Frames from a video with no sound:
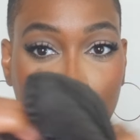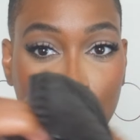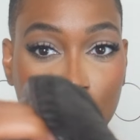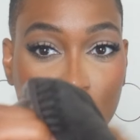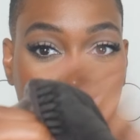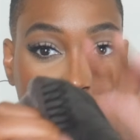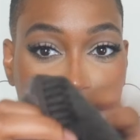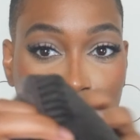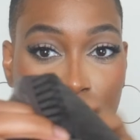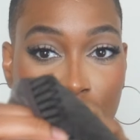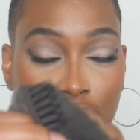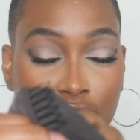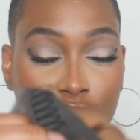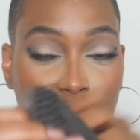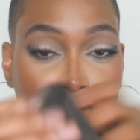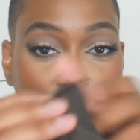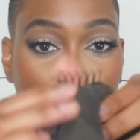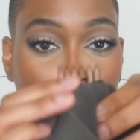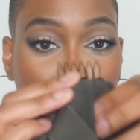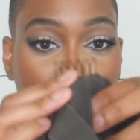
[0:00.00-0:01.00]
Can you guys see the hair
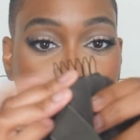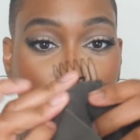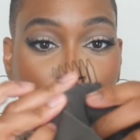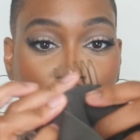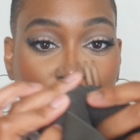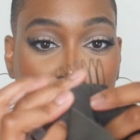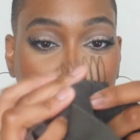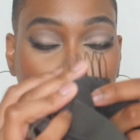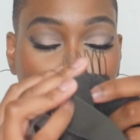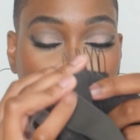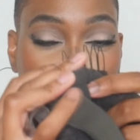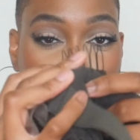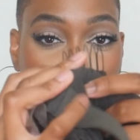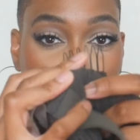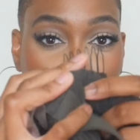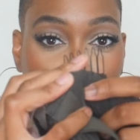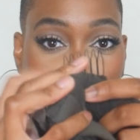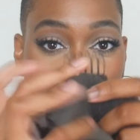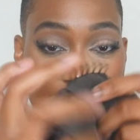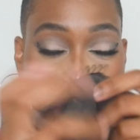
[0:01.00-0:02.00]
clips? The one that's on the
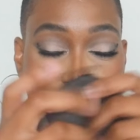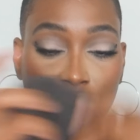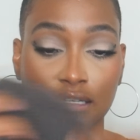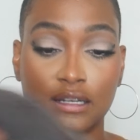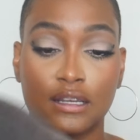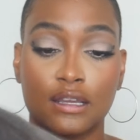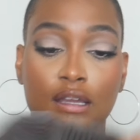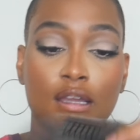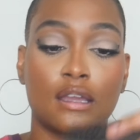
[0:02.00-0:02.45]
side.